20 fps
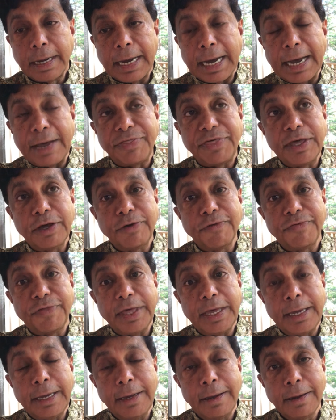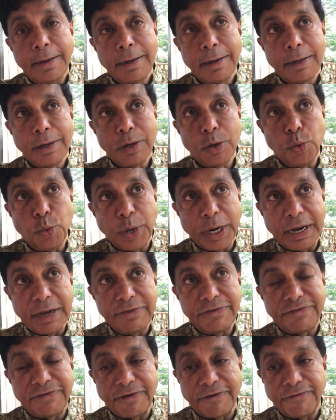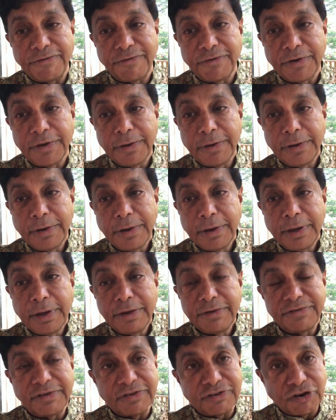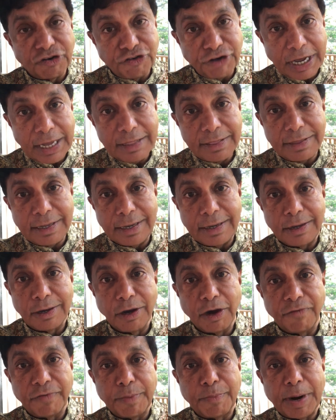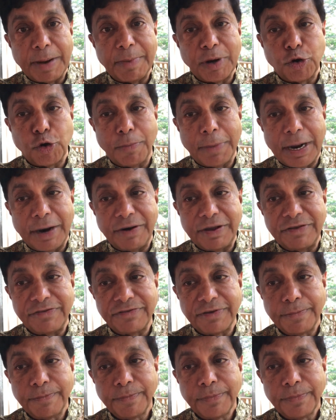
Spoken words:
I think of the words of Sister Jayanti of the Brahma Kumaris,